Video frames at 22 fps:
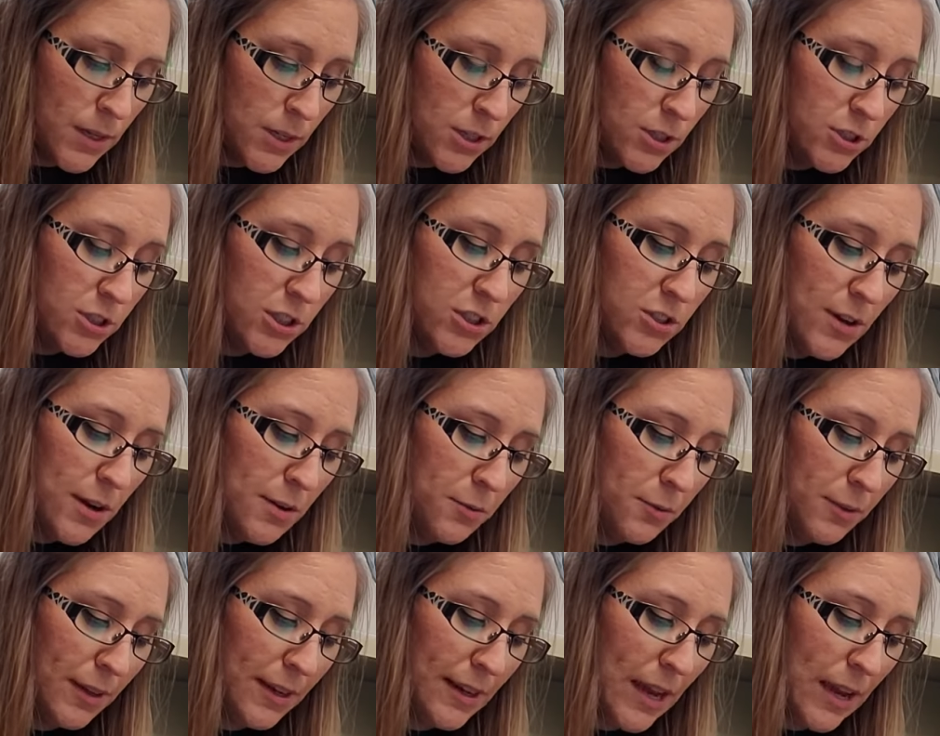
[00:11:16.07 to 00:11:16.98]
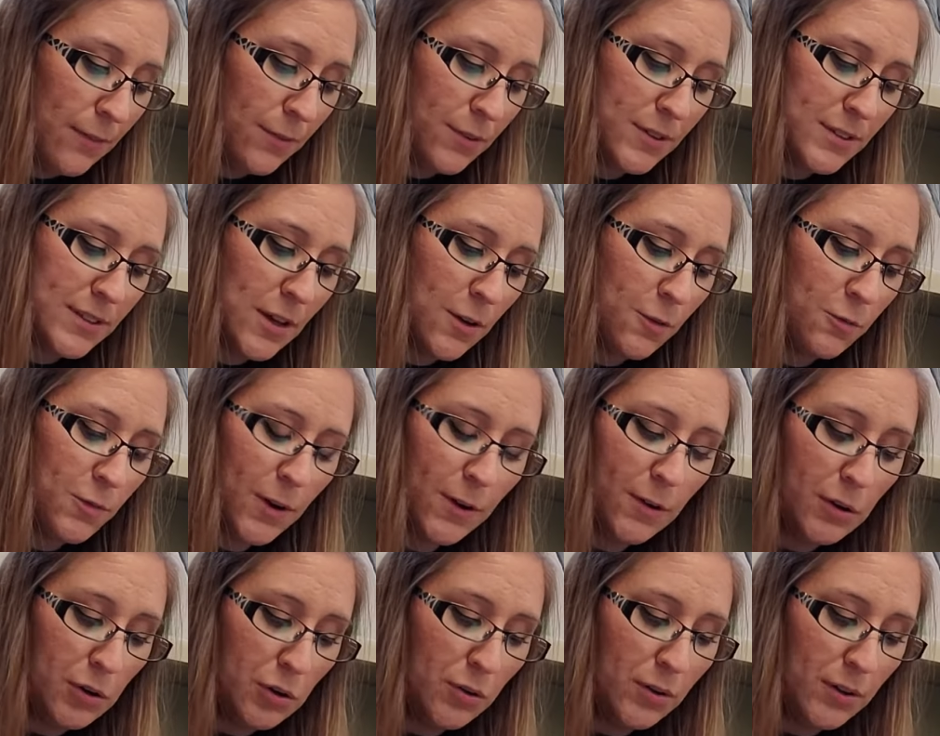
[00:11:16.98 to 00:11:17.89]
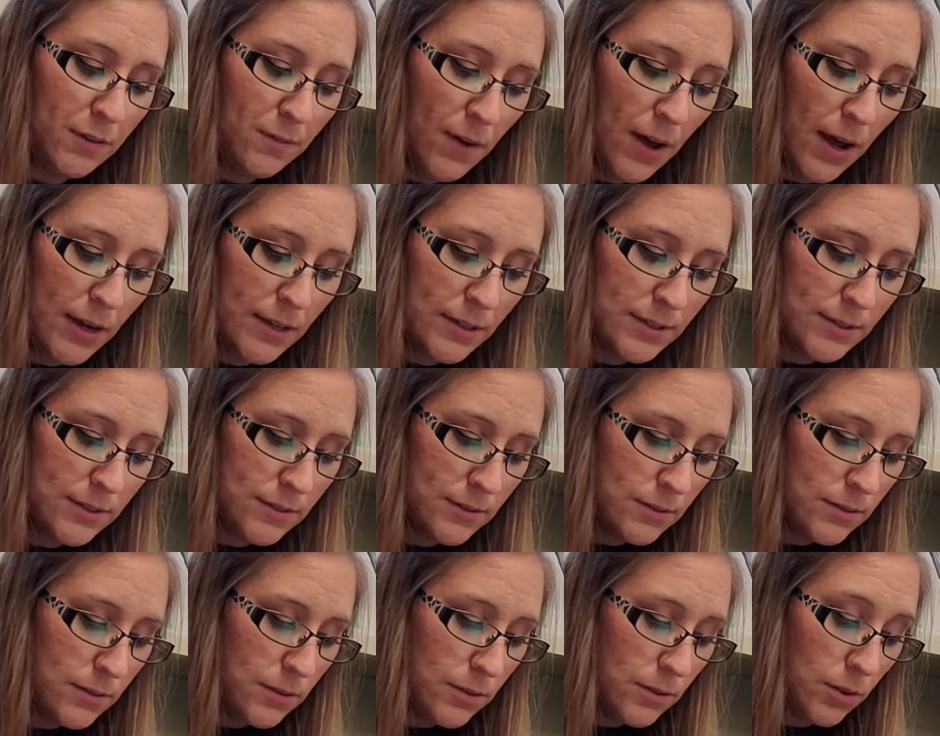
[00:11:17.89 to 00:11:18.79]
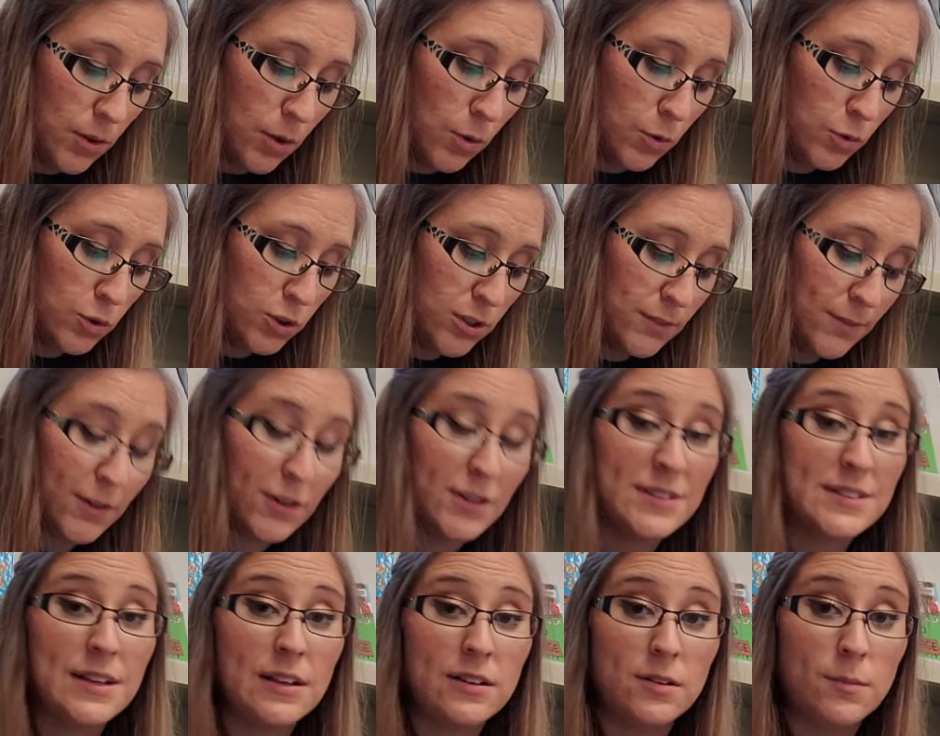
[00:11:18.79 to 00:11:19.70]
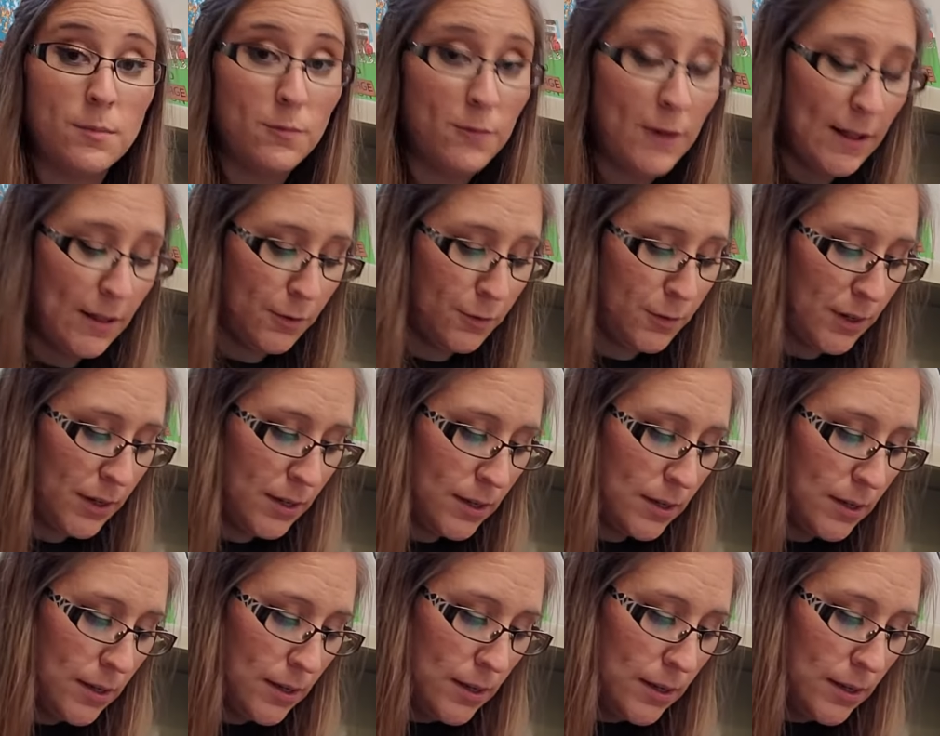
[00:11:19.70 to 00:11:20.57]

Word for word: She generally gave herself very good advice, though she very seldom followed it,